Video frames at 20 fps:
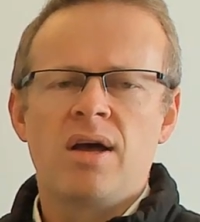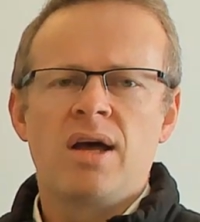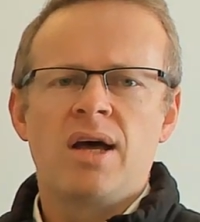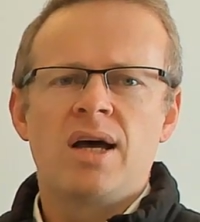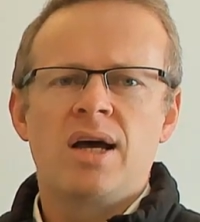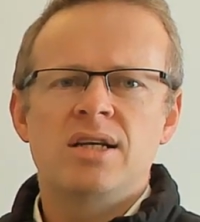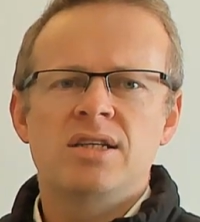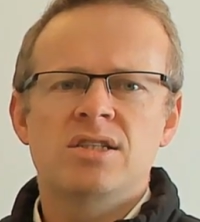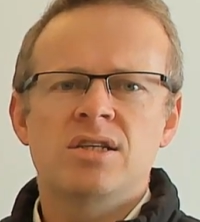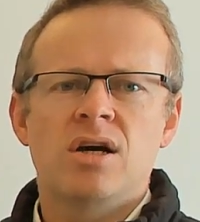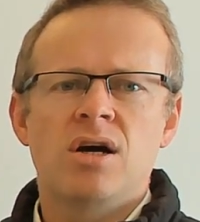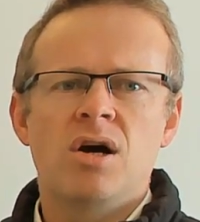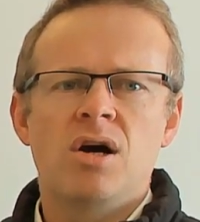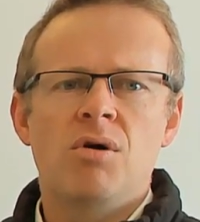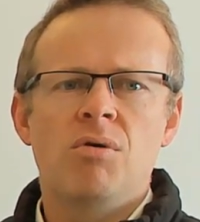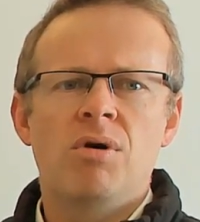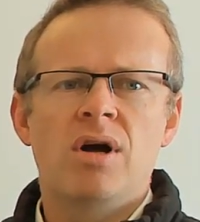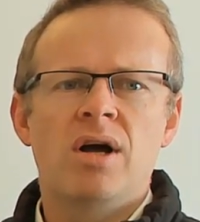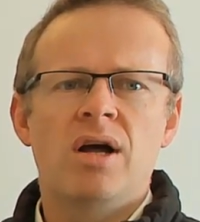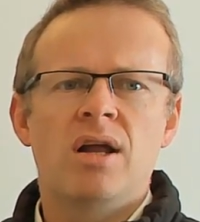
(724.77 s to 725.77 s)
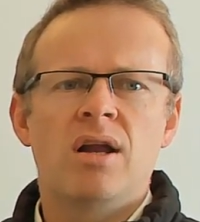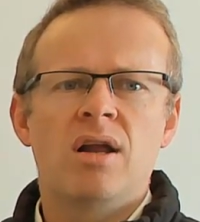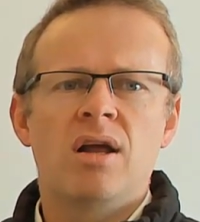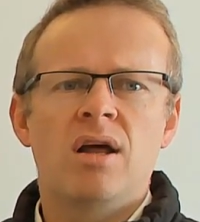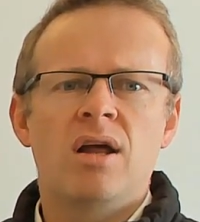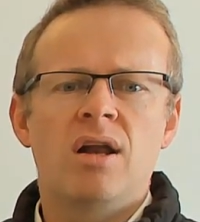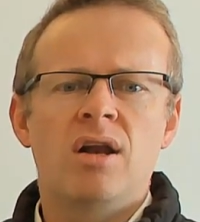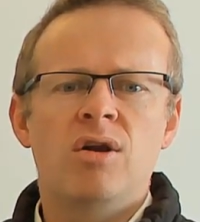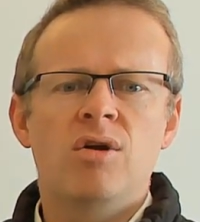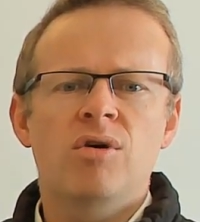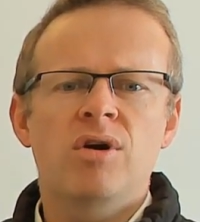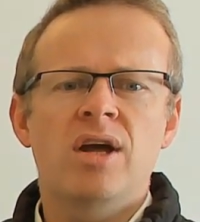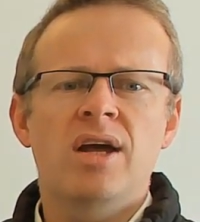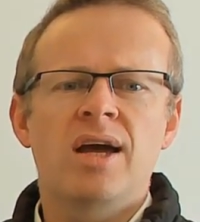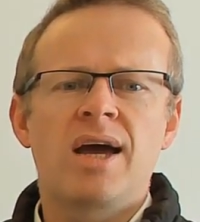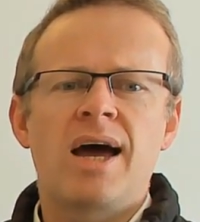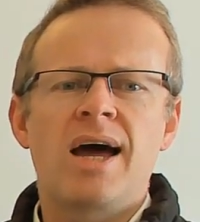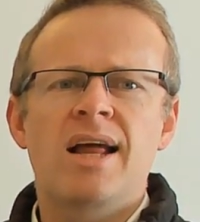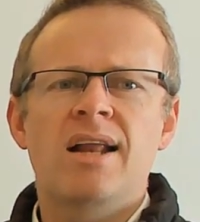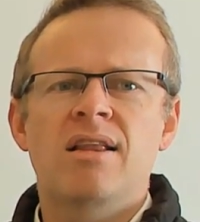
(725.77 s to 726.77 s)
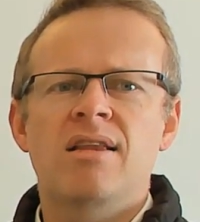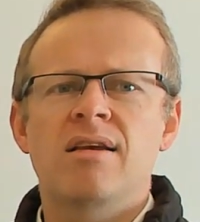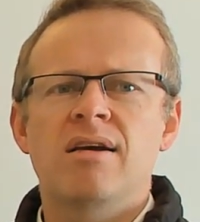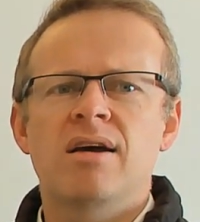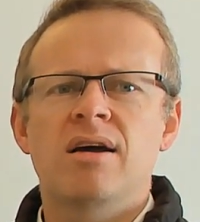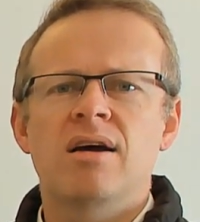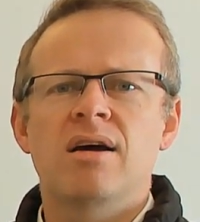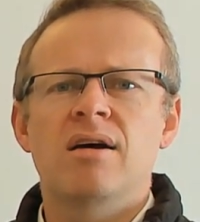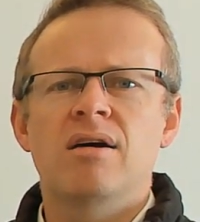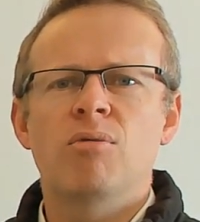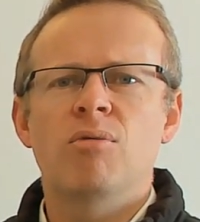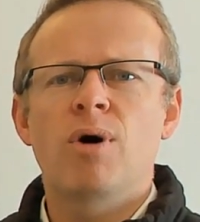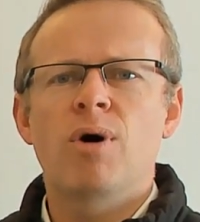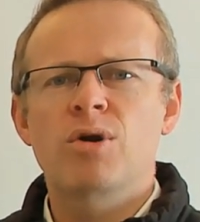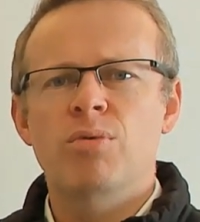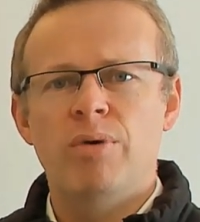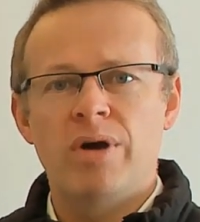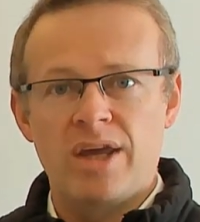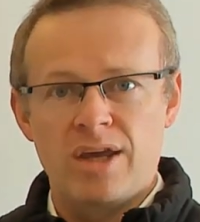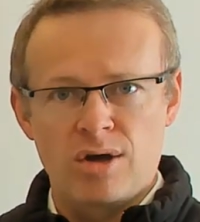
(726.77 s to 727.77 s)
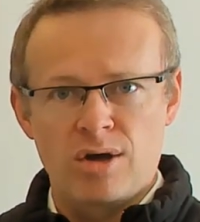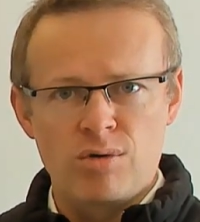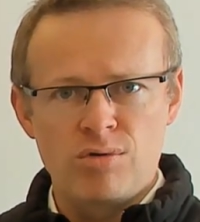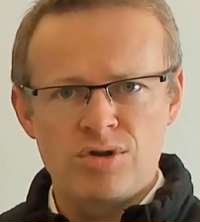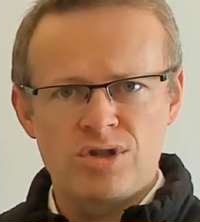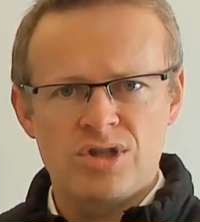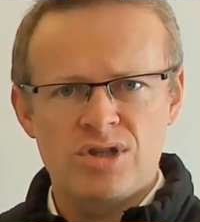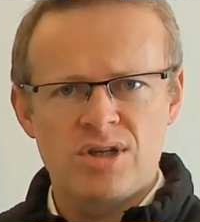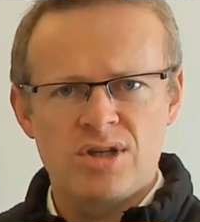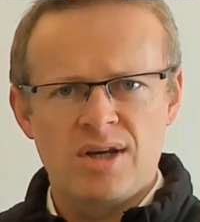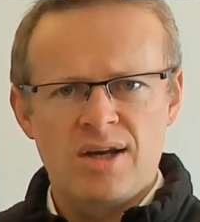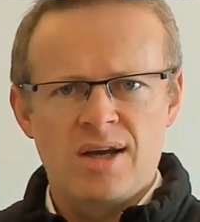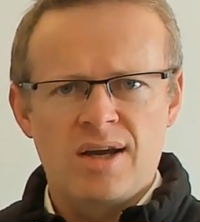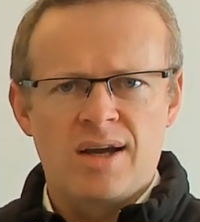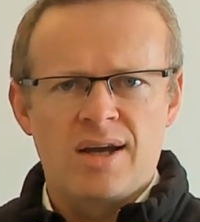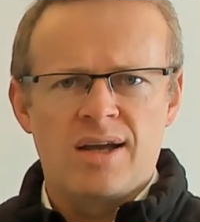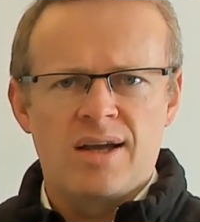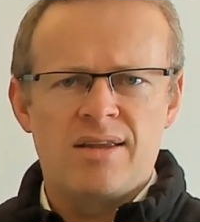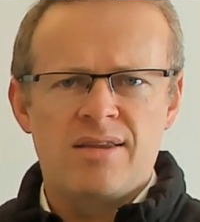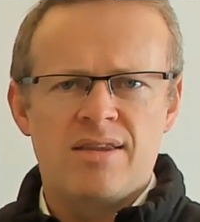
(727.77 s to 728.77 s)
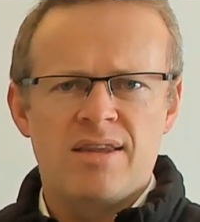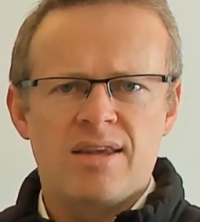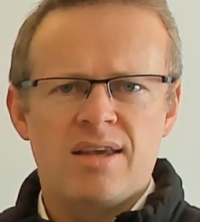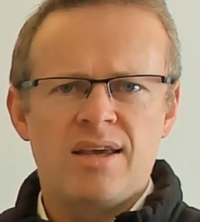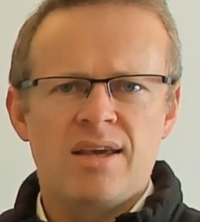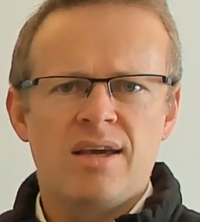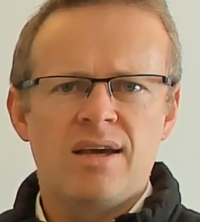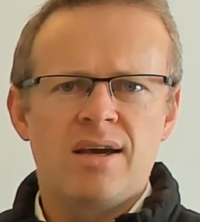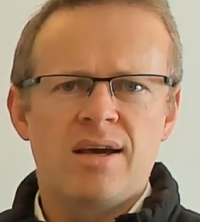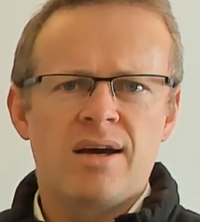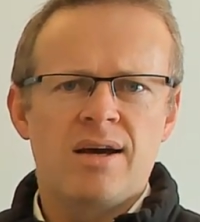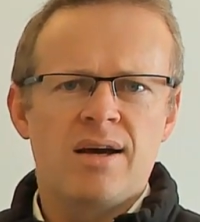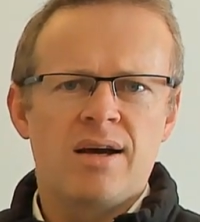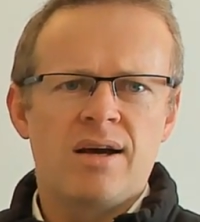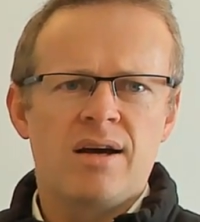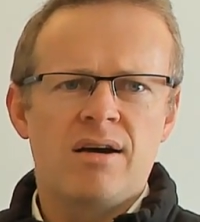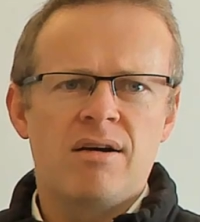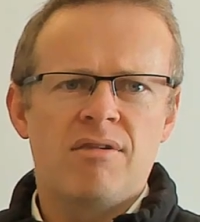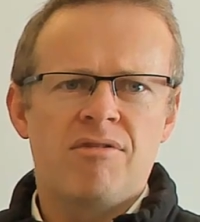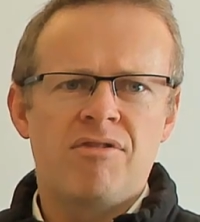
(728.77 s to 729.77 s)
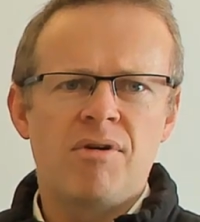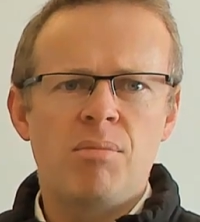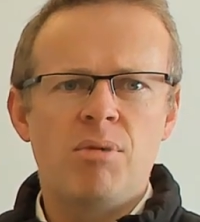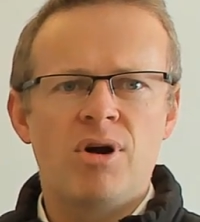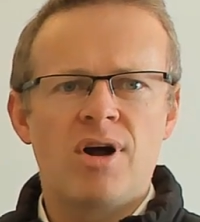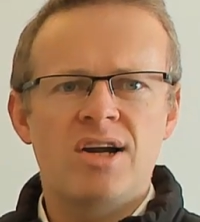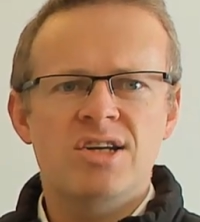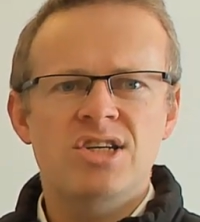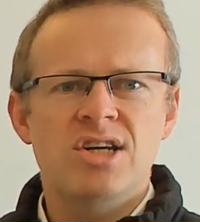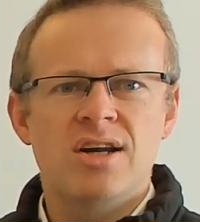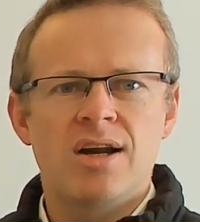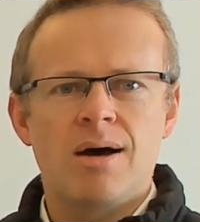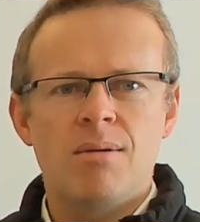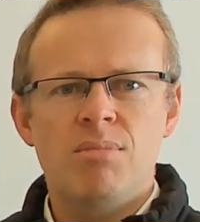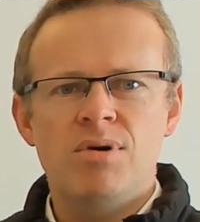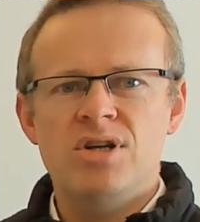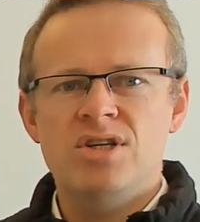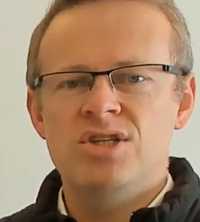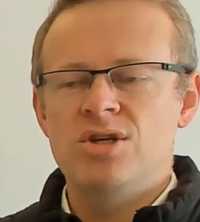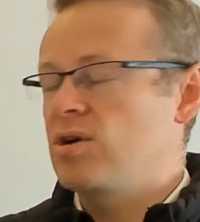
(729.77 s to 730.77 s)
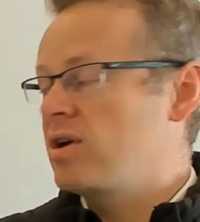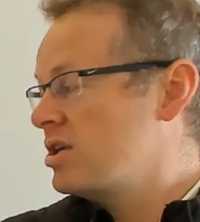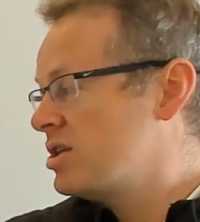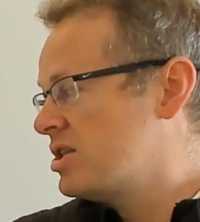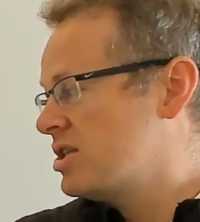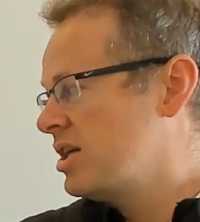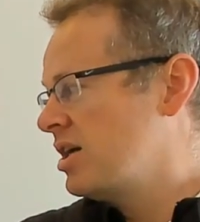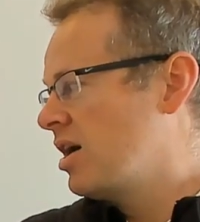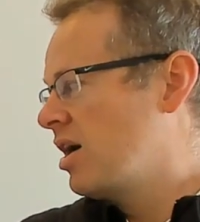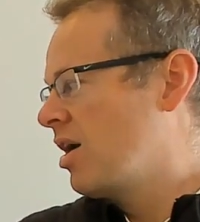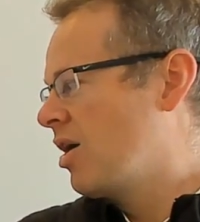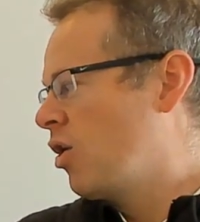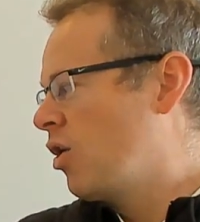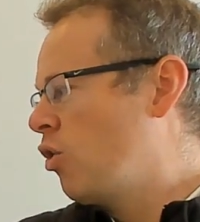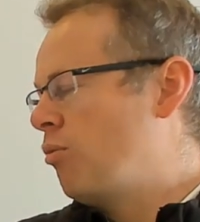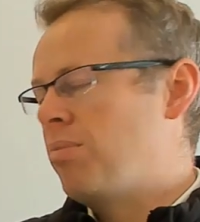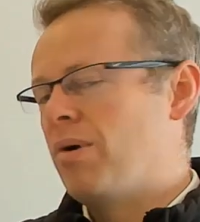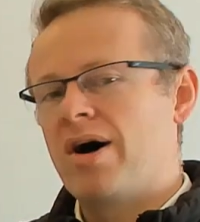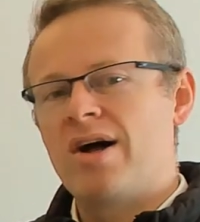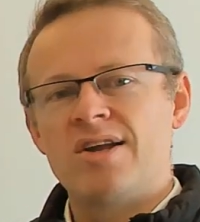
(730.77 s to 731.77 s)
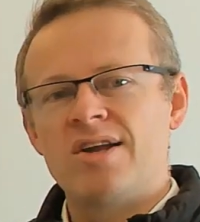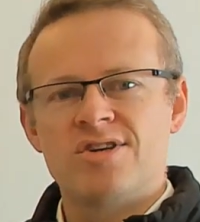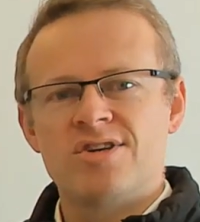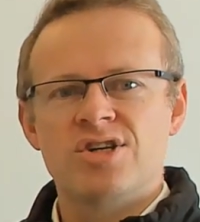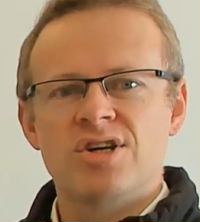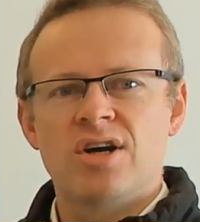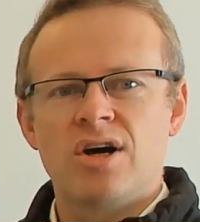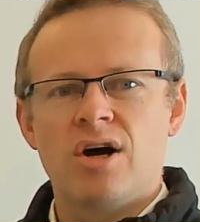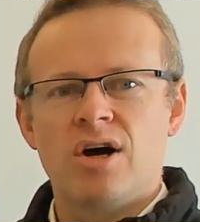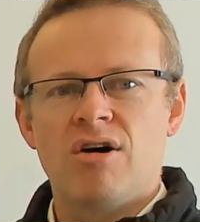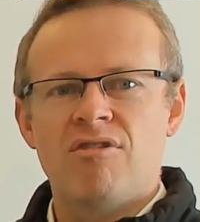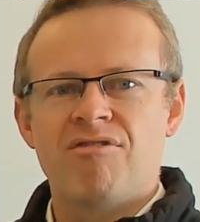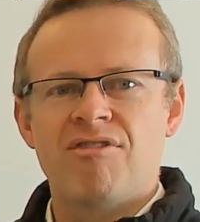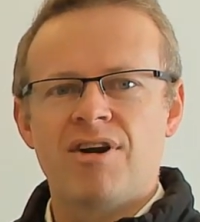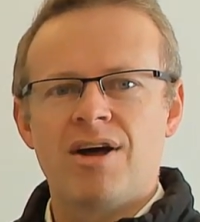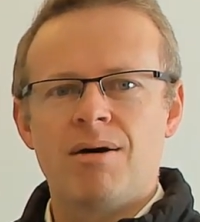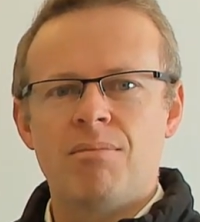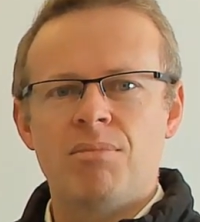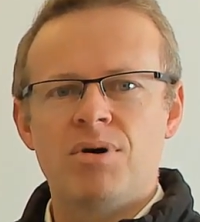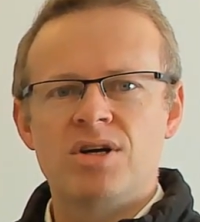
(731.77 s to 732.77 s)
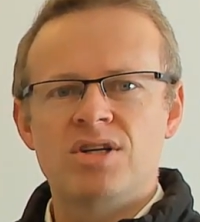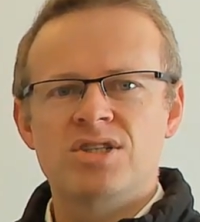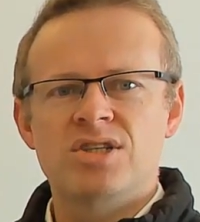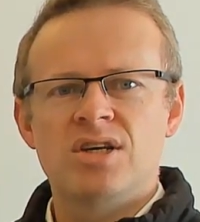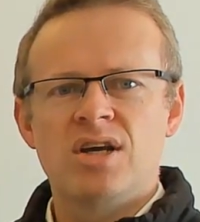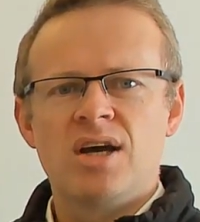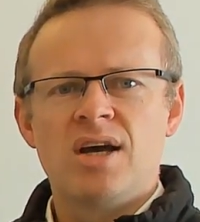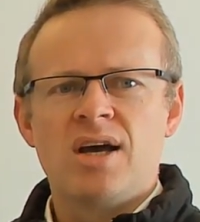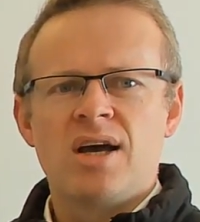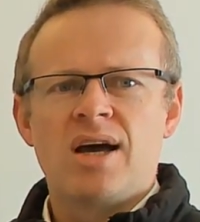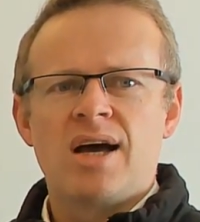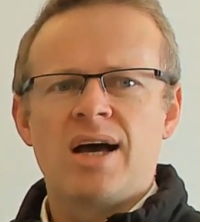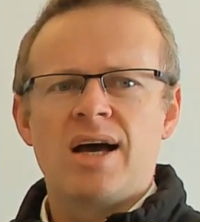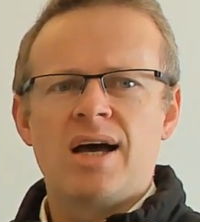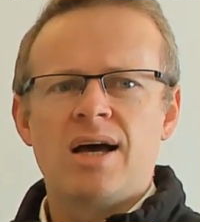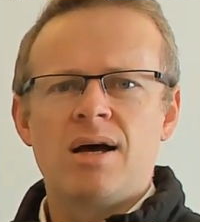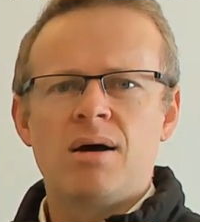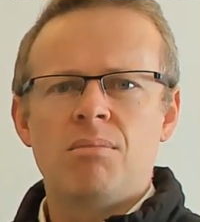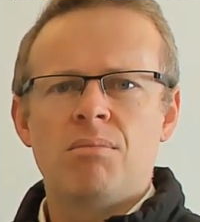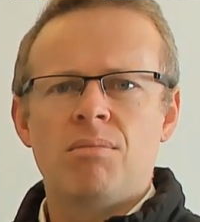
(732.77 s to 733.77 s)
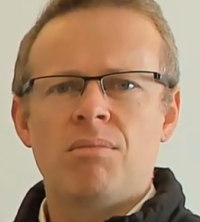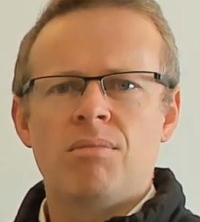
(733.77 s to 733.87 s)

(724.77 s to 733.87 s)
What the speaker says: So looking at what we use, the Fibonacci numbers, you can see a whole bunch of numbers, and